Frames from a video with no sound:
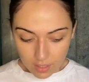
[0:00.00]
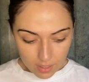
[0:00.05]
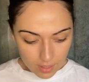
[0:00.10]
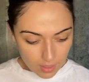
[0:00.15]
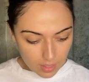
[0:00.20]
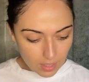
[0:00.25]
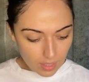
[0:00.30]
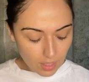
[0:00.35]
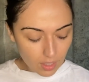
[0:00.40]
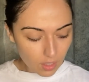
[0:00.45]

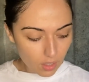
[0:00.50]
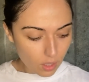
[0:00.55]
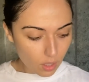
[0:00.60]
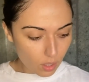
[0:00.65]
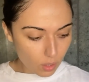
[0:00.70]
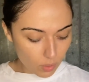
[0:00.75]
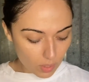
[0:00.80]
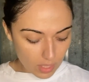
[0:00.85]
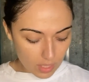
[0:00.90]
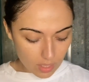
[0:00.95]
Then I
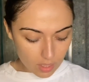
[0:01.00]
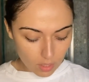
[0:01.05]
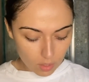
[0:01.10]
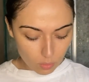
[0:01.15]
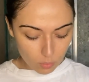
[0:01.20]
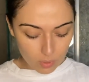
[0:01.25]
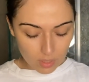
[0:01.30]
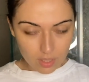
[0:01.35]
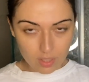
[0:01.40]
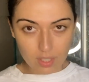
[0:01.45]
go in
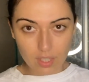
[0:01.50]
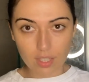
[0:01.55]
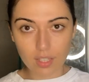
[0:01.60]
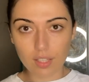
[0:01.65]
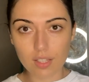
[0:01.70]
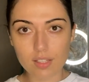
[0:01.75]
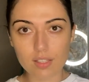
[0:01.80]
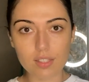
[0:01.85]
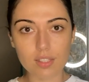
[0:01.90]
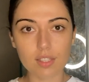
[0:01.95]
with a
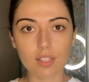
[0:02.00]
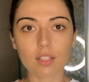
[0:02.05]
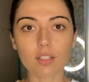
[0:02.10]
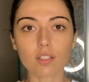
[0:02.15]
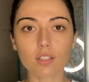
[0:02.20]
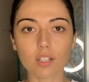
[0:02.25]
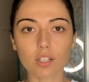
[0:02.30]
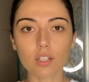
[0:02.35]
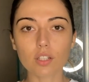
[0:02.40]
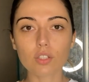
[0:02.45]

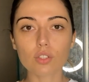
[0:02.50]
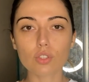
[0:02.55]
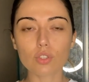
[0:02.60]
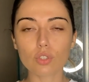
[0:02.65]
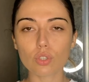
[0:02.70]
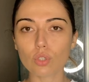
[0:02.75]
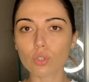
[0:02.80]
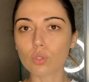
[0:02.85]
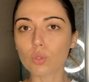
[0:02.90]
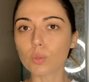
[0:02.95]
concealer
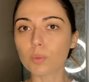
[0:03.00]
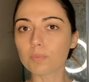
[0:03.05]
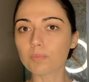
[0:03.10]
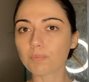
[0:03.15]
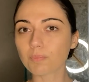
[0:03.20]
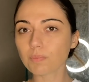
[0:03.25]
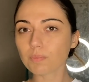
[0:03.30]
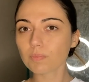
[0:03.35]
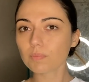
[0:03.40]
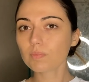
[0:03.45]
to
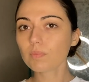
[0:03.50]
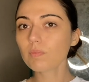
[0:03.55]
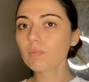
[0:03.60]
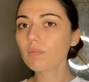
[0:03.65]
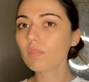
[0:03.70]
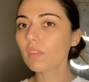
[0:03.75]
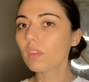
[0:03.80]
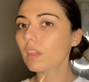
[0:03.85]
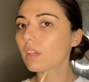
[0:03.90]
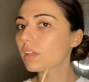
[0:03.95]

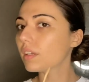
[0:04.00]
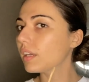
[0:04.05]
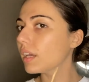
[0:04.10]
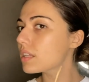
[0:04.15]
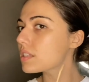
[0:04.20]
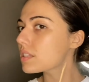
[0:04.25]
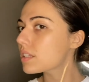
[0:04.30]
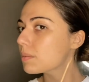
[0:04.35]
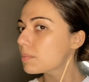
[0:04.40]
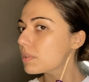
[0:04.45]

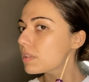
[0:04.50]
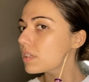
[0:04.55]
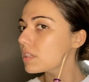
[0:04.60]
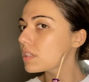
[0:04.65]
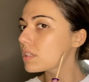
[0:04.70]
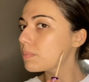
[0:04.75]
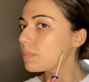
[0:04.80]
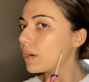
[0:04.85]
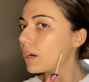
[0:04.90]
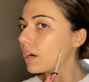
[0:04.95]
get some of the
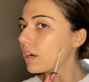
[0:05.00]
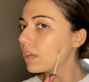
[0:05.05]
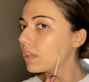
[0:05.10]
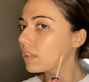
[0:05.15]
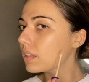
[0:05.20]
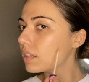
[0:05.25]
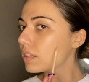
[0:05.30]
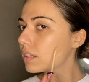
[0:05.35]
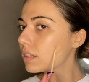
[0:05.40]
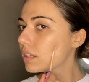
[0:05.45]

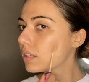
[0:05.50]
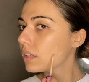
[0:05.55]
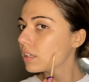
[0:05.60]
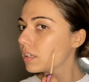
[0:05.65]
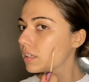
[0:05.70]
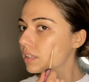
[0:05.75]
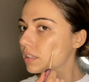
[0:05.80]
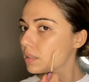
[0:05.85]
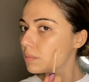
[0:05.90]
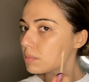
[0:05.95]
spots,
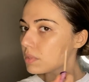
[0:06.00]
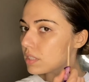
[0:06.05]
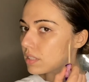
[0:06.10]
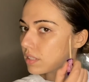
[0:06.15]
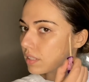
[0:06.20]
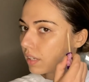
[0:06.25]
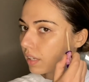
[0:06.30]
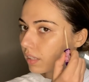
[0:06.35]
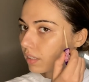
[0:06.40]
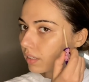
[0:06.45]
some
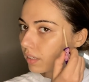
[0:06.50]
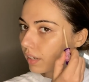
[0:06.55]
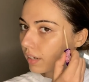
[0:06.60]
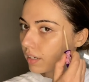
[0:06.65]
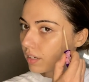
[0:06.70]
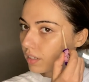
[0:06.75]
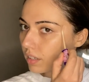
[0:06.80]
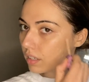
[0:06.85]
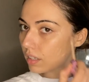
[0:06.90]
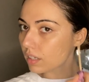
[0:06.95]

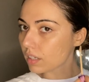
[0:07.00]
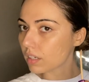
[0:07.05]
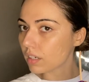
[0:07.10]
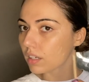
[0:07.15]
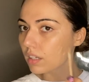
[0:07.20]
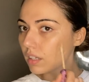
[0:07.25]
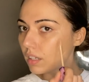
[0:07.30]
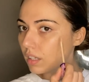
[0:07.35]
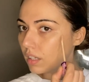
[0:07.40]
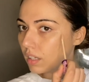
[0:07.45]
discoloration,
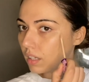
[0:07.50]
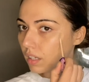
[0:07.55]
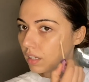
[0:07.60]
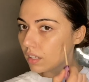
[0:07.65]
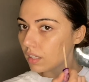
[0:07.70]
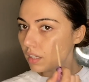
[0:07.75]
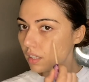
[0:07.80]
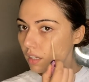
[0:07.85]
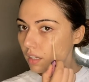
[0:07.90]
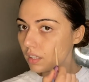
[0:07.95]

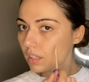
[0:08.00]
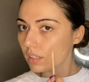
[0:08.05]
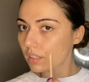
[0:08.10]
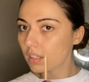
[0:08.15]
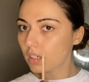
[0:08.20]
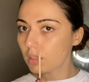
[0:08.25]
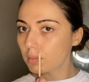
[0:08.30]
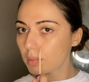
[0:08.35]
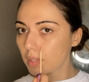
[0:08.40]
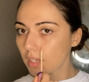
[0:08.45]
a
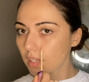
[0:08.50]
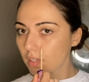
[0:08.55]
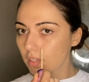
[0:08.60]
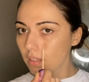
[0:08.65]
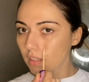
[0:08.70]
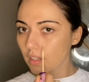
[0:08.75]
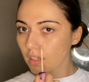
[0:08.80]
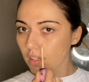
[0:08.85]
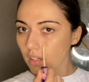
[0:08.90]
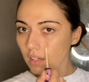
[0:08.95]
little bit under
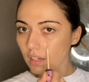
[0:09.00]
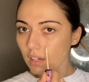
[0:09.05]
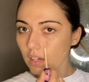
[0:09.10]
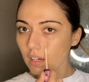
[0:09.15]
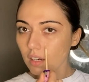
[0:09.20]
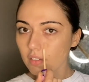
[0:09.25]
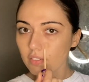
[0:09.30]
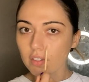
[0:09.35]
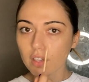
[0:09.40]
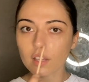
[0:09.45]

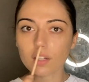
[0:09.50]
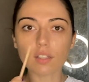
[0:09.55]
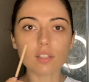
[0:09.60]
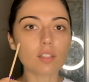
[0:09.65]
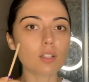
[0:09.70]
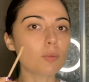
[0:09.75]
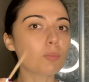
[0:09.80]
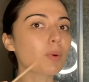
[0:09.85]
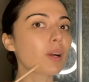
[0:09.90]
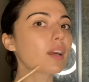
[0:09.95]
there. I've got a
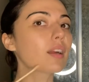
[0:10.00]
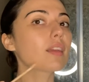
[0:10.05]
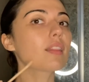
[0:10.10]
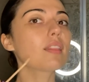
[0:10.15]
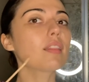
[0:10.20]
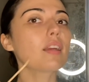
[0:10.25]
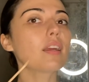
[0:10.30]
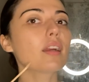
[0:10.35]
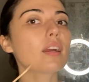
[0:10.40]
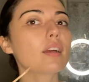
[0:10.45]
little mark
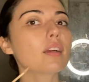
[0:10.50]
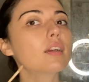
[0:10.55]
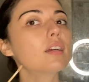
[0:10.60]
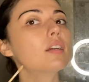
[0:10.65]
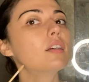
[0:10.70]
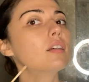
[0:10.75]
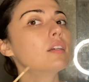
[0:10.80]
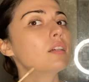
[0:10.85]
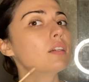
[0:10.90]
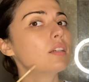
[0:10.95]
there.
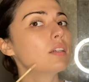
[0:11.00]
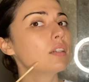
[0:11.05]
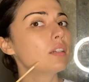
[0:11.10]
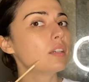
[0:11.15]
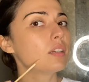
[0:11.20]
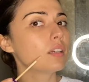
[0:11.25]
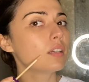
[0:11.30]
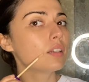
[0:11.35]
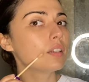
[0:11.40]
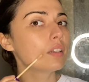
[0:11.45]

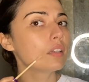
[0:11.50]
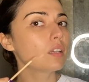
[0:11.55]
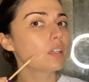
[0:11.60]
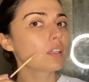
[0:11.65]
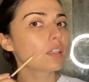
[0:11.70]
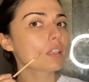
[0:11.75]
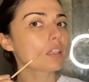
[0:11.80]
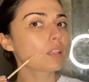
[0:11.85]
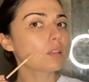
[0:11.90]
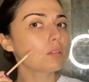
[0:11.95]

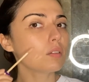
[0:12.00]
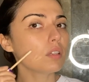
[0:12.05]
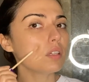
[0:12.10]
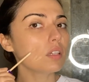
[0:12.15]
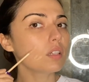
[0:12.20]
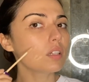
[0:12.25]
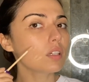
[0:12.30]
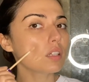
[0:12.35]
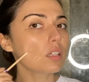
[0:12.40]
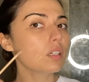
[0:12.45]
So
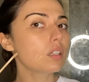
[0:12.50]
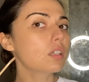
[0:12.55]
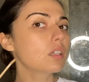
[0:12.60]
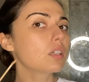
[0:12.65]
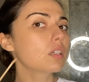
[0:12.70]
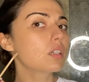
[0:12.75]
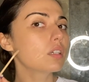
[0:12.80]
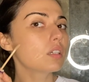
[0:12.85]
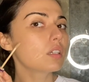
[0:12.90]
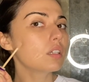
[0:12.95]

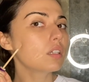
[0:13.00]
here.